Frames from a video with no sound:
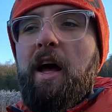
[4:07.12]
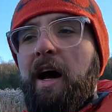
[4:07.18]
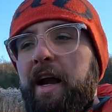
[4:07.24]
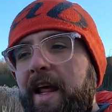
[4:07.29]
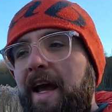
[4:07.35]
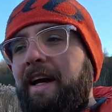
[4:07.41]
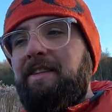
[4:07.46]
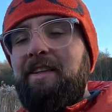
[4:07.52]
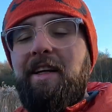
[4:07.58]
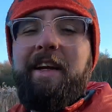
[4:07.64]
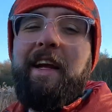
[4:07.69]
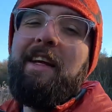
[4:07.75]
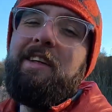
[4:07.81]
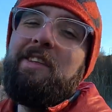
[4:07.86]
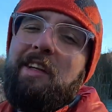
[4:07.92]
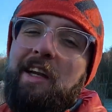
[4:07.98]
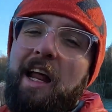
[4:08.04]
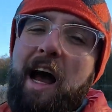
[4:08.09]
and it has a
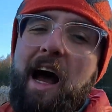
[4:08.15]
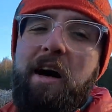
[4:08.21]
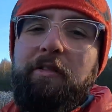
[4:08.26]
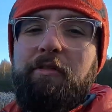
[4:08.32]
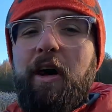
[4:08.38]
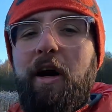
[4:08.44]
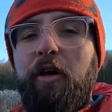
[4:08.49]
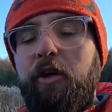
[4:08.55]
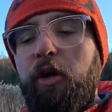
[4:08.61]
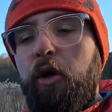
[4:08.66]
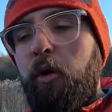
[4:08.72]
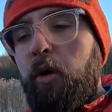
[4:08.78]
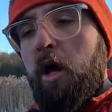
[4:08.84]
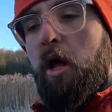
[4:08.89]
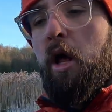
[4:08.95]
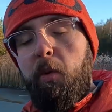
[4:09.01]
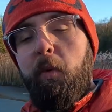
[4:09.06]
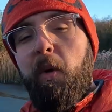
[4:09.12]
decent R value,
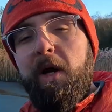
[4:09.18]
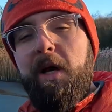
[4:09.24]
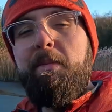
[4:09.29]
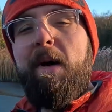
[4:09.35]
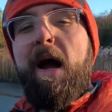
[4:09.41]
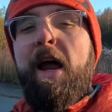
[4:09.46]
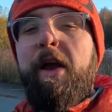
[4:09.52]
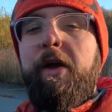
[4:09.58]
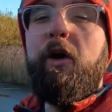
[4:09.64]
but what you might have